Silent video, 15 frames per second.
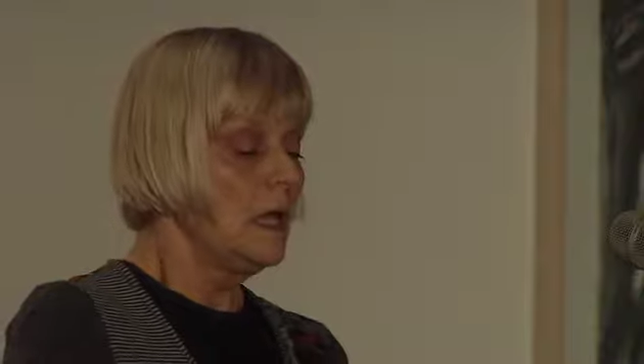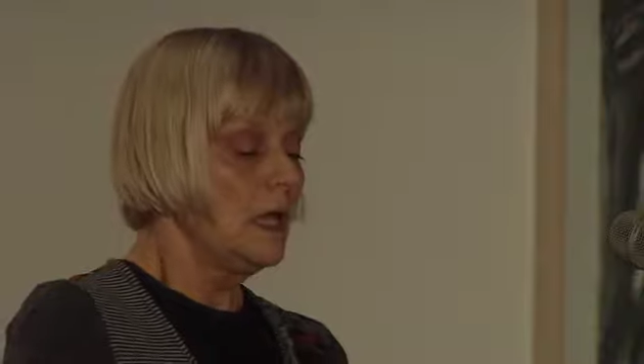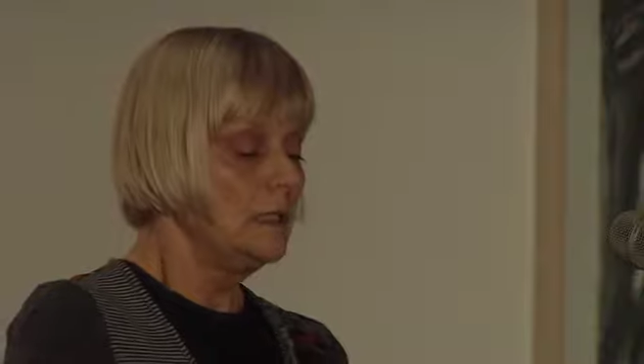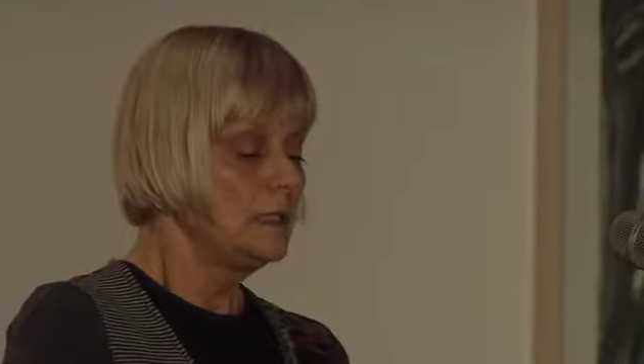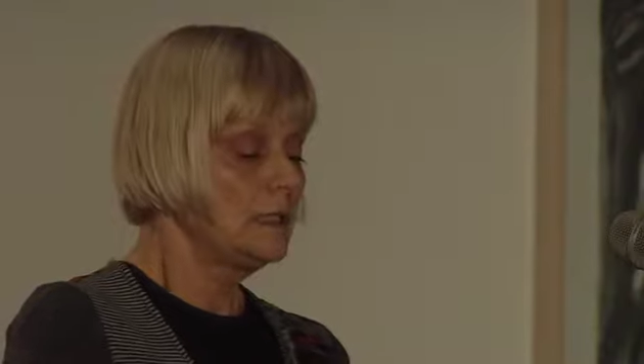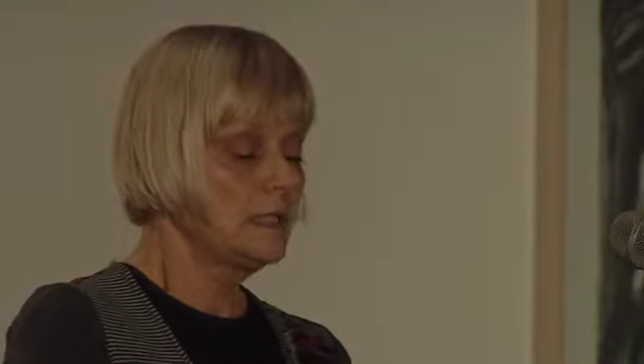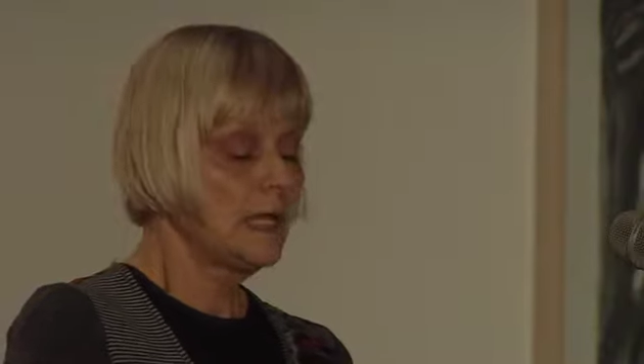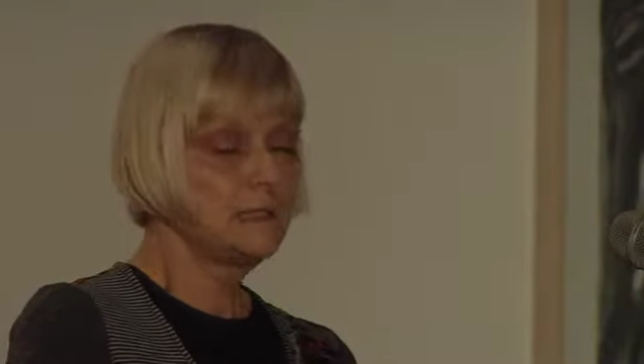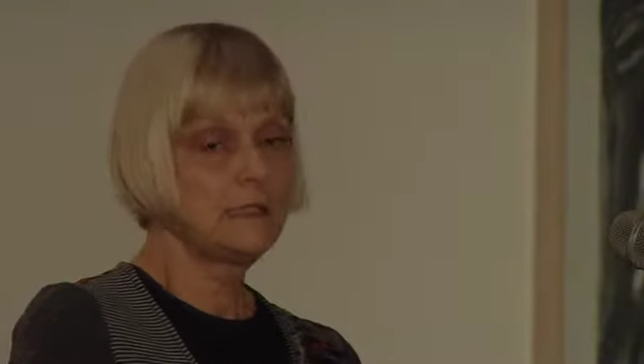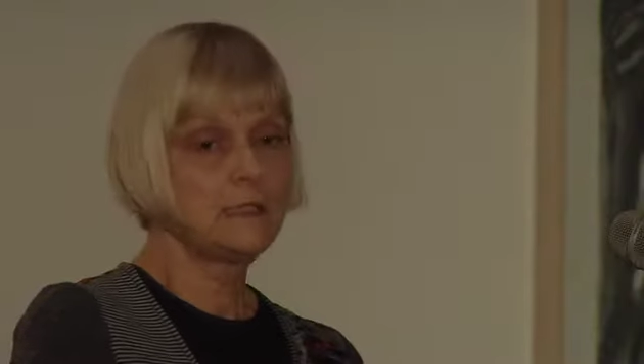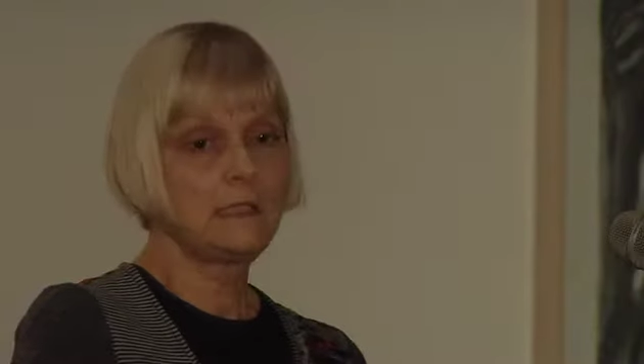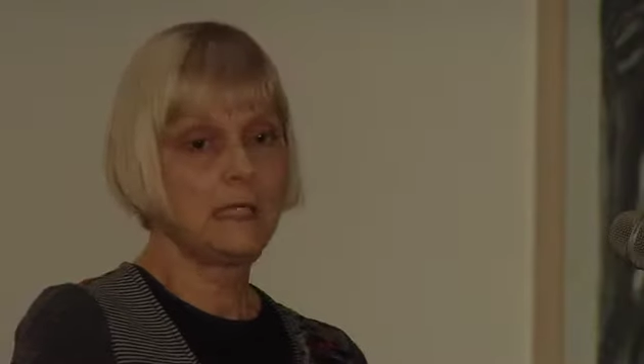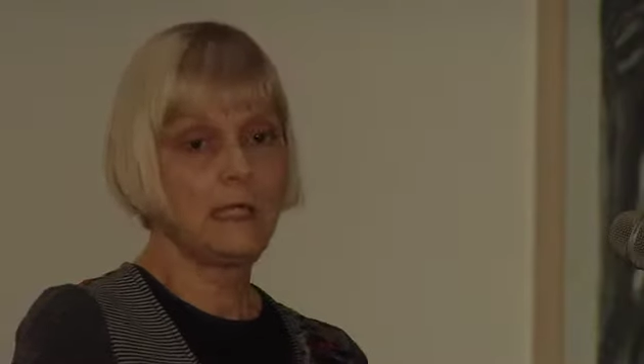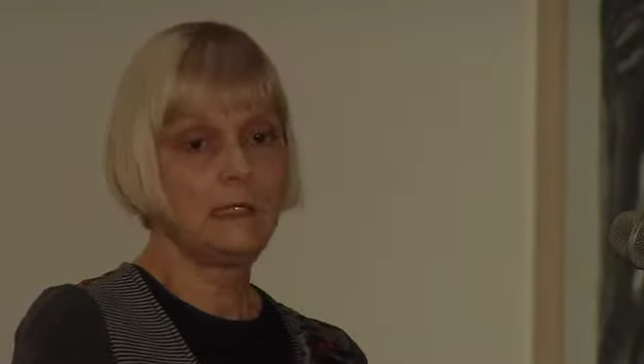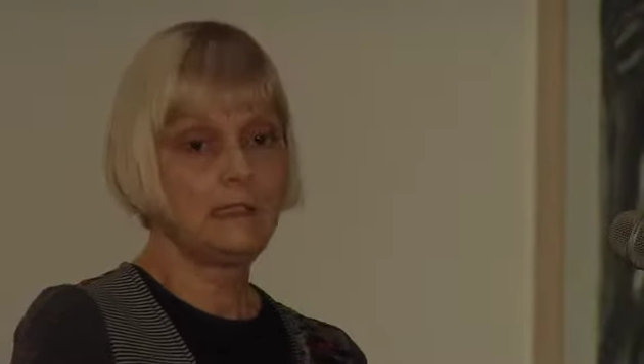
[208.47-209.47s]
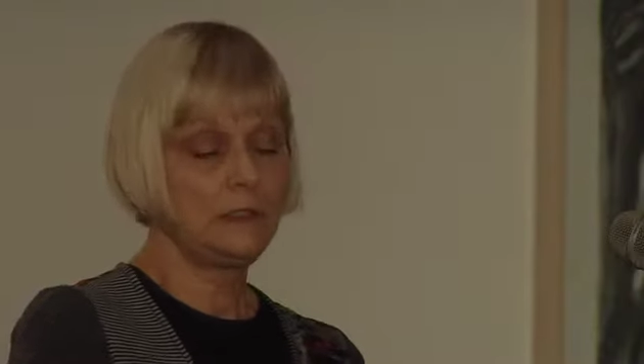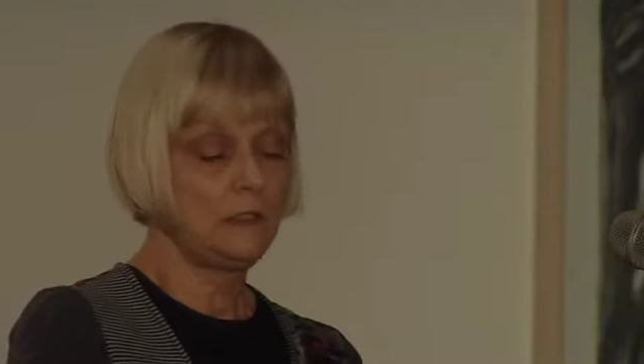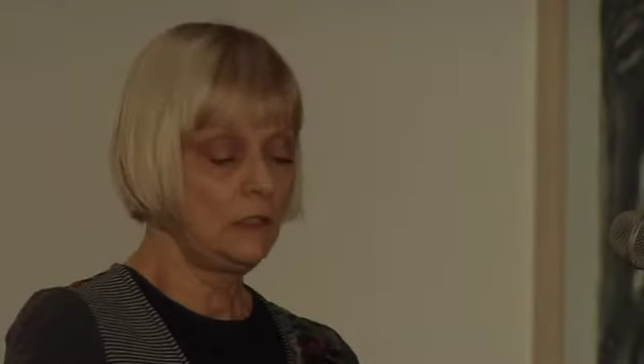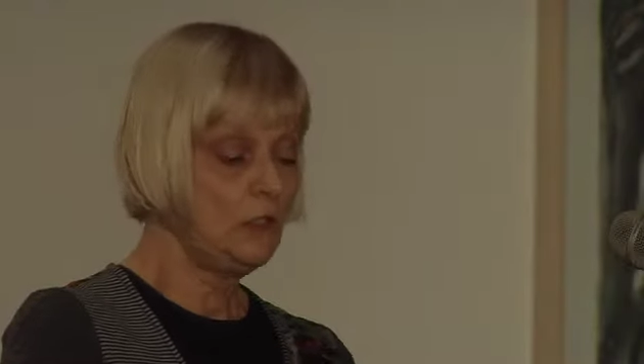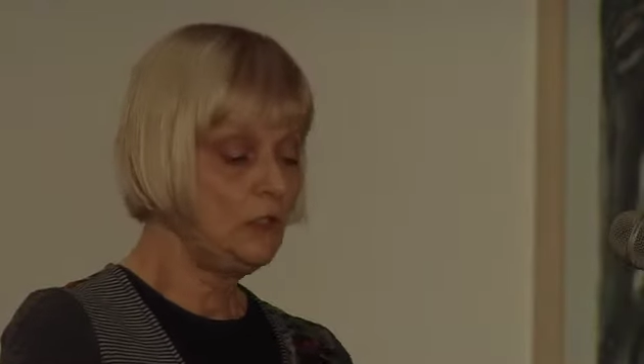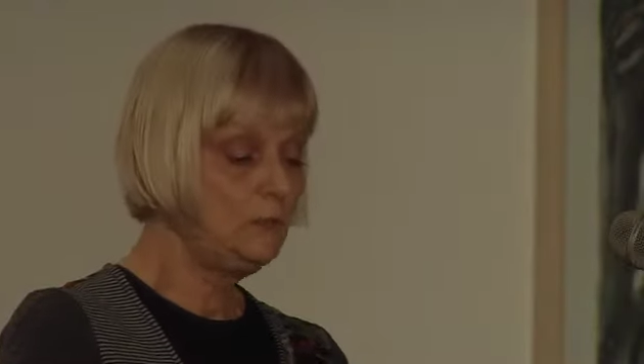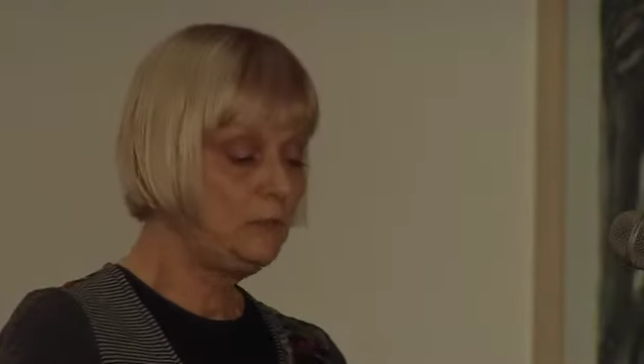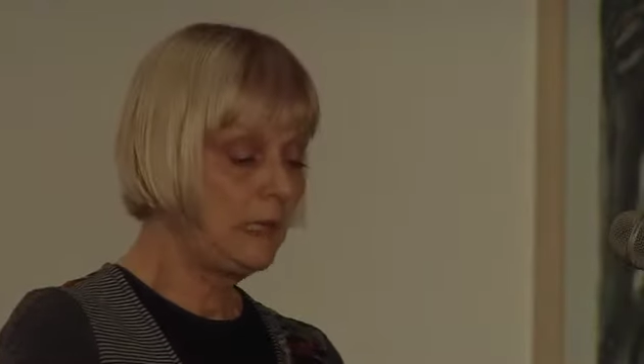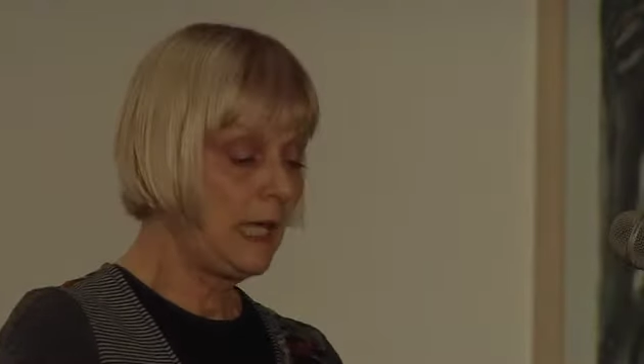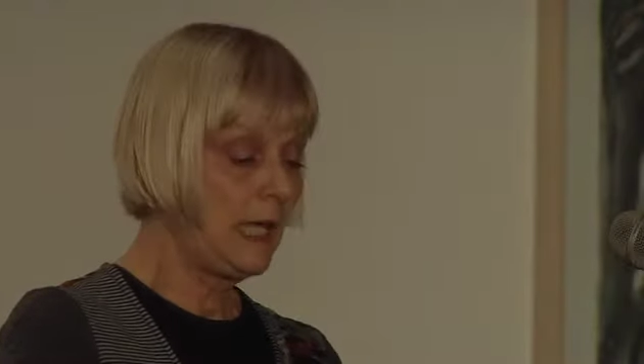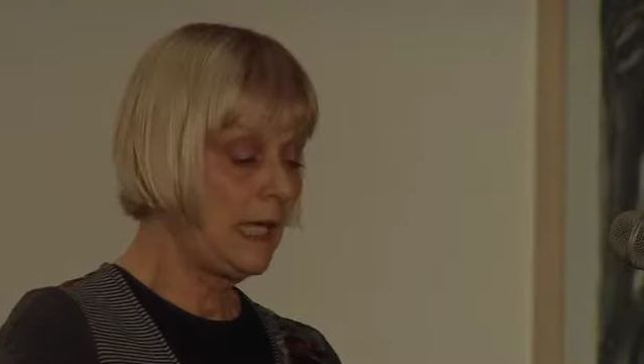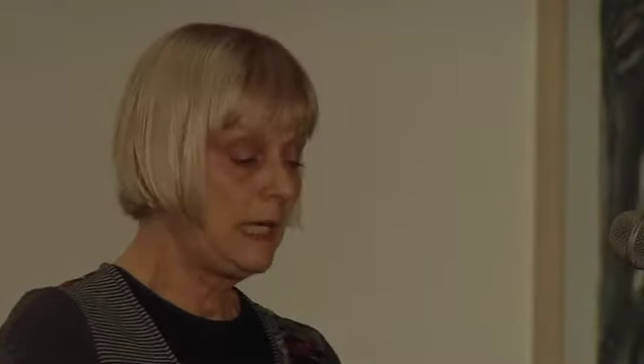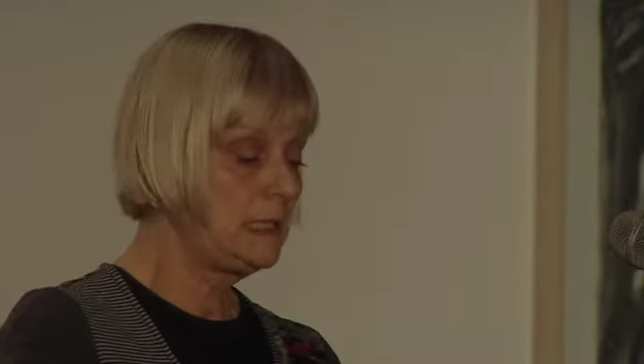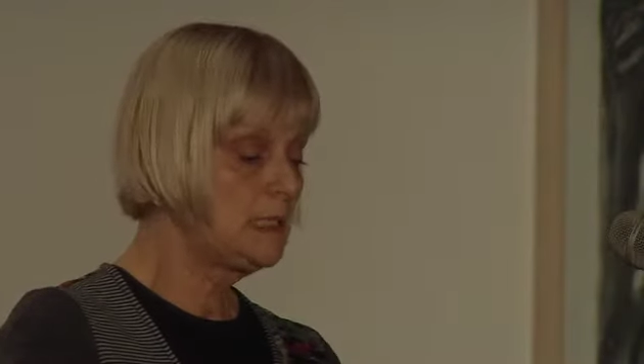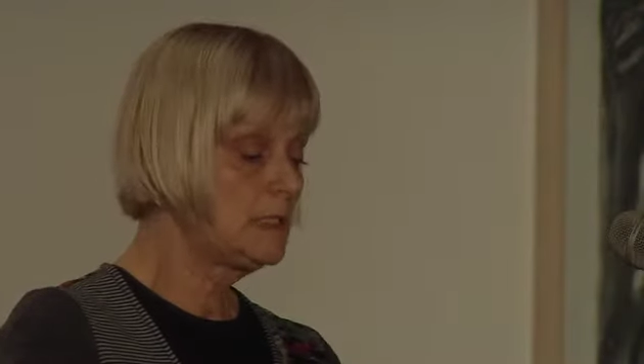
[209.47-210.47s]
necessitated new
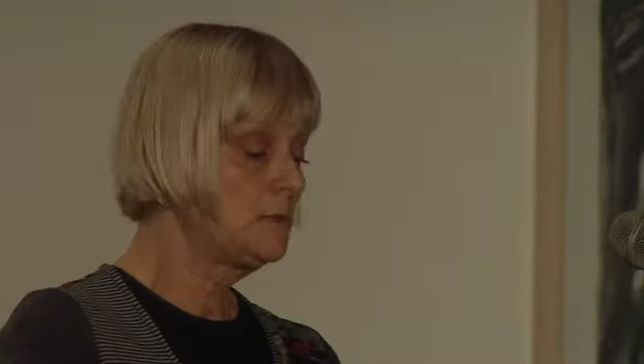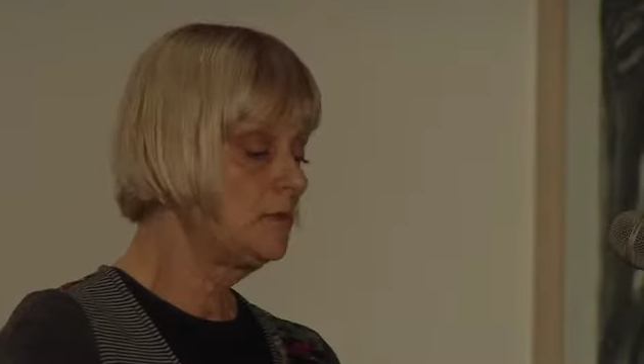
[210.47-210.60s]
plans,